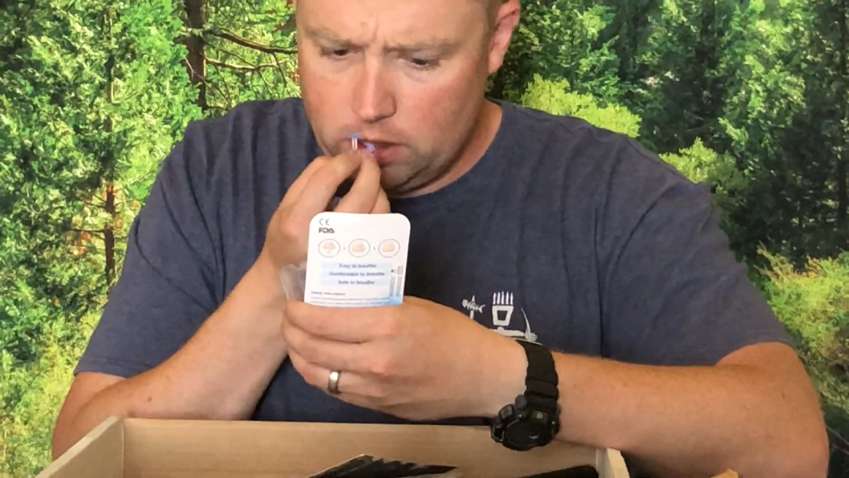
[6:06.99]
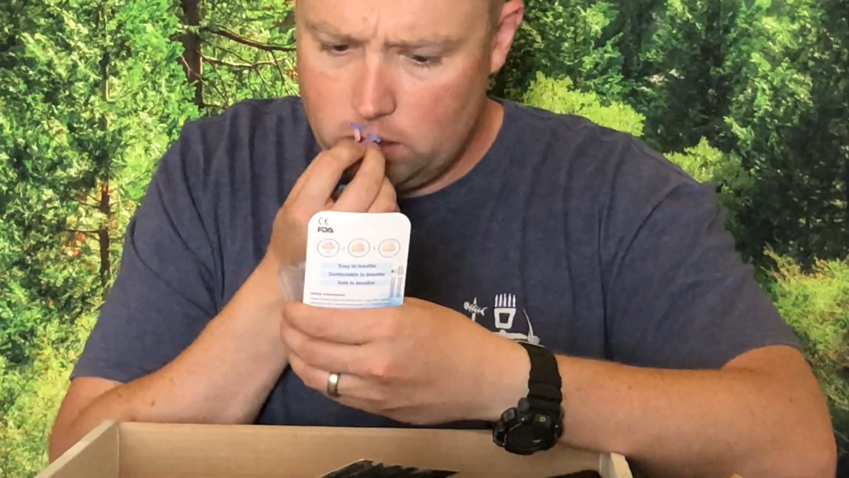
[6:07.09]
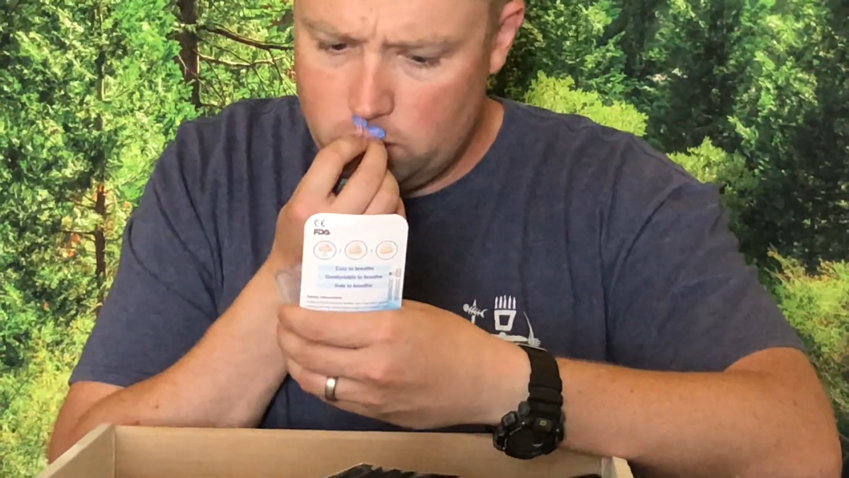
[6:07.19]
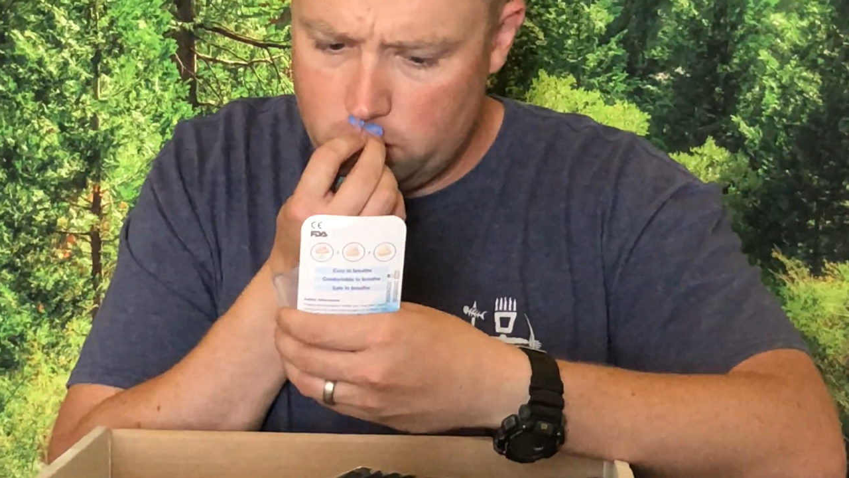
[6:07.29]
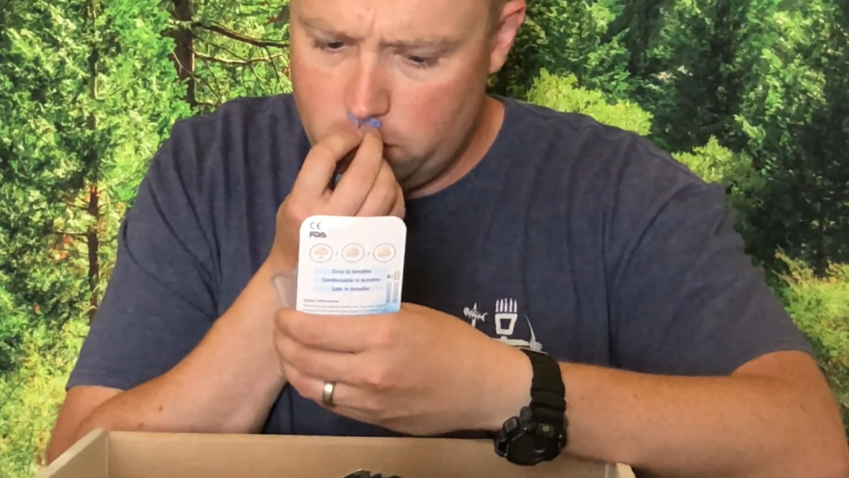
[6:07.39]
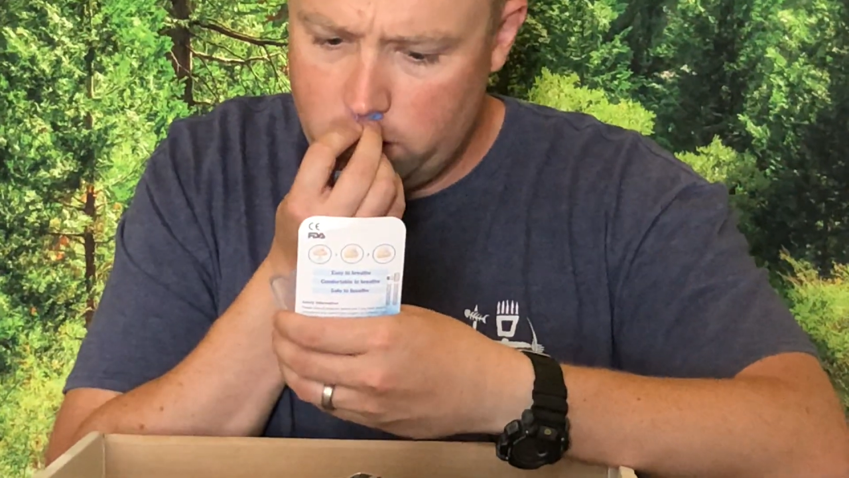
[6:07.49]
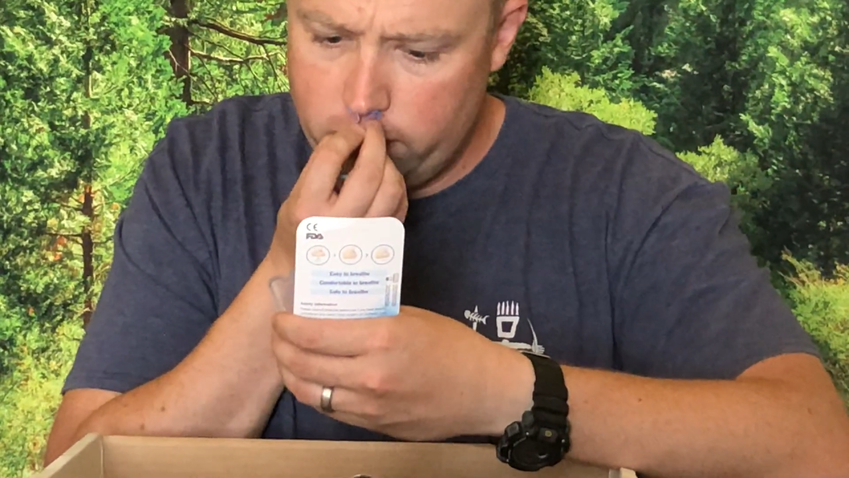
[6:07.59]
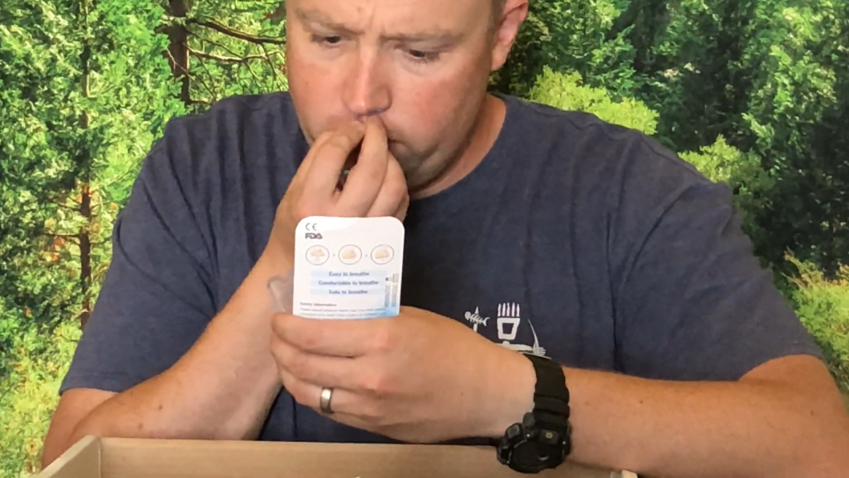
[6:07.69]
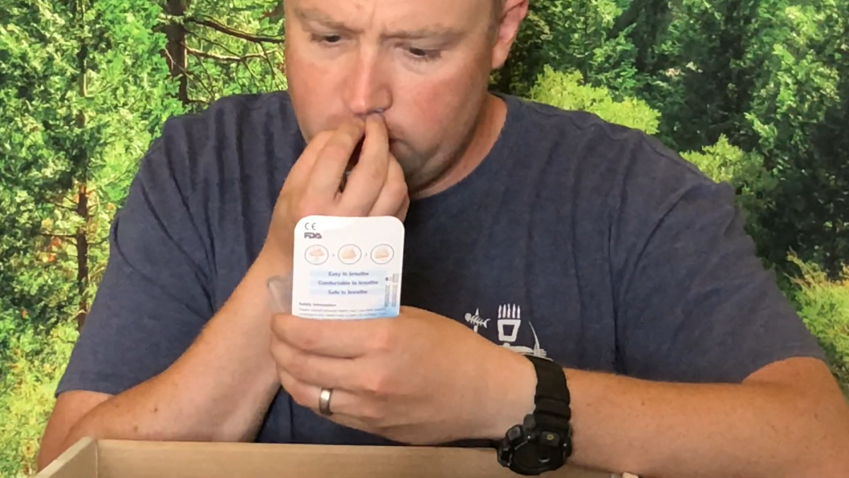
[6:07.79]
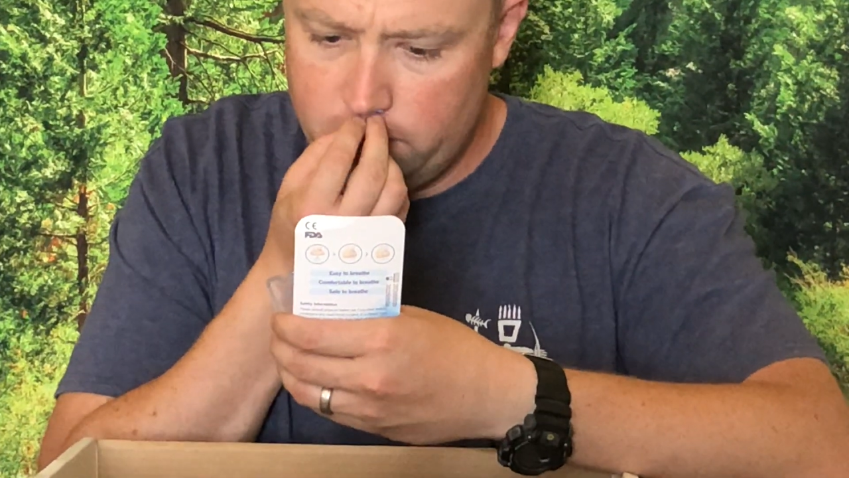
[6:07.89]
and
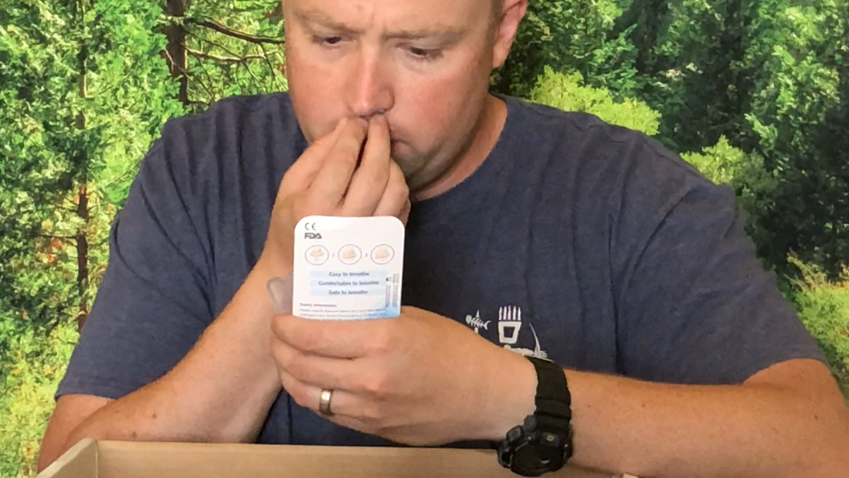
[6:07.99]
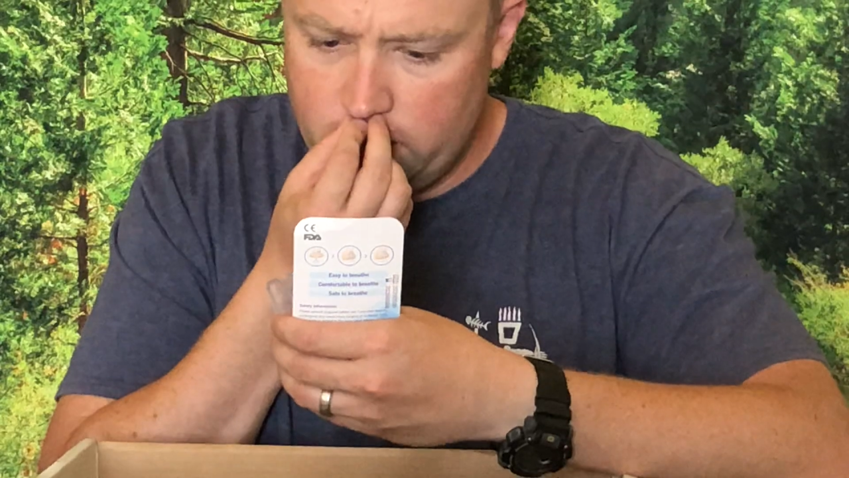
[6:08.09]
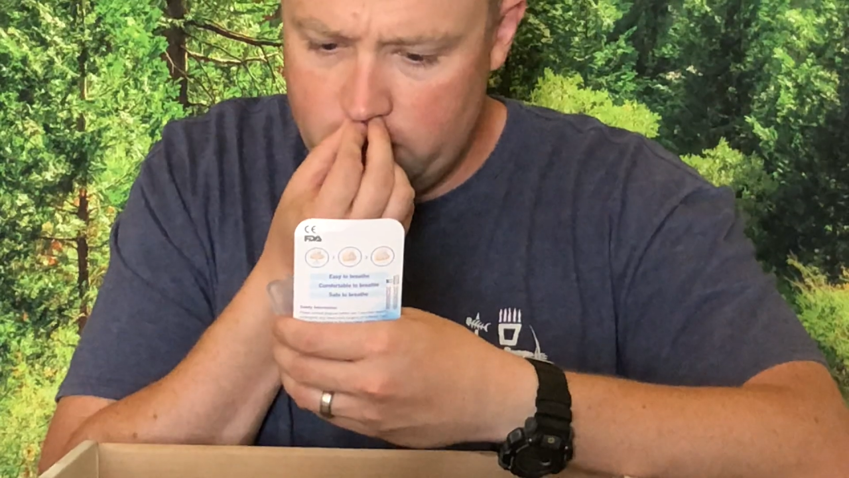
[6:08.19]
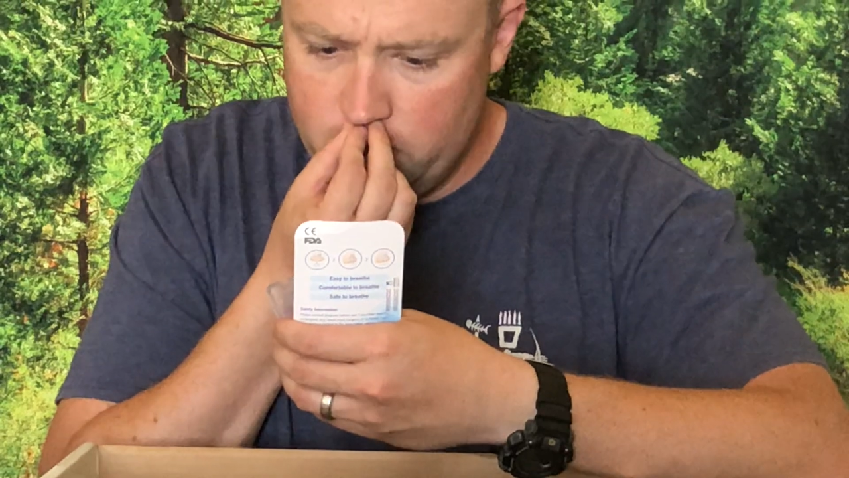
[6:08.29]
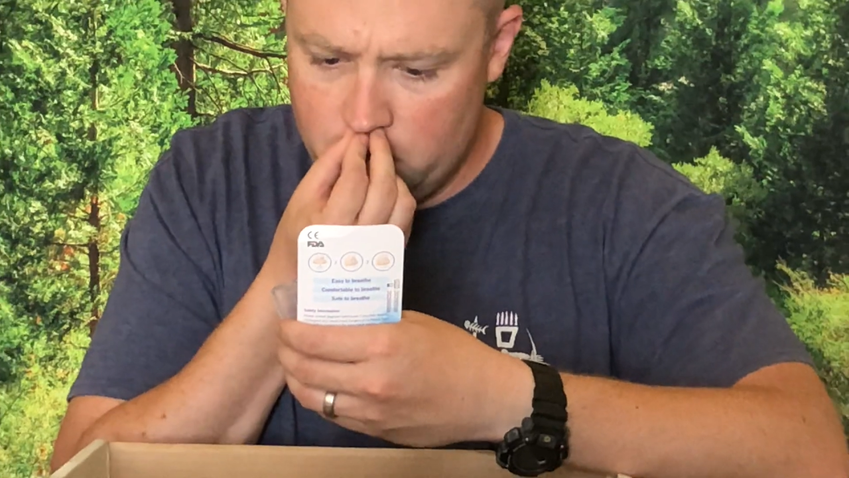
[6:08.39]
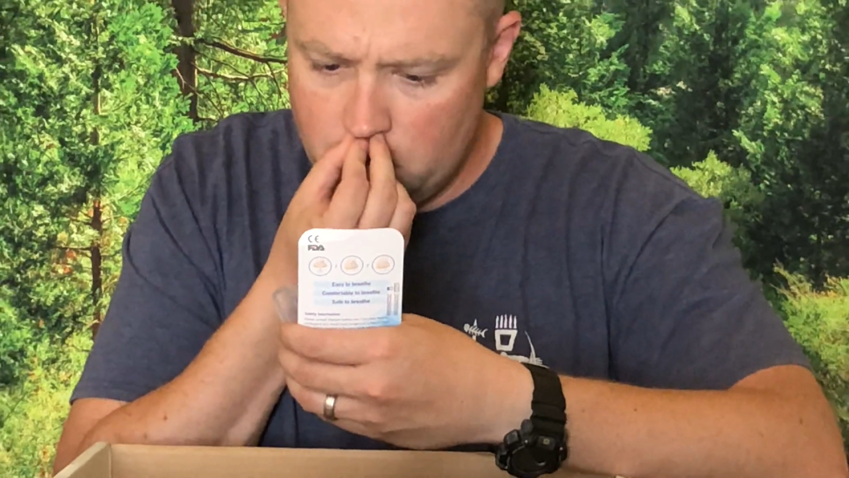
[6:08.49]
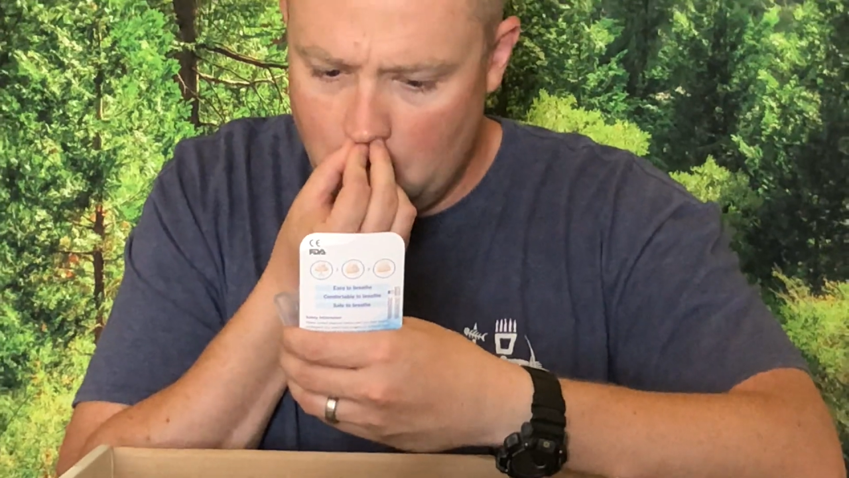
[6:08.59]
shove it up my nose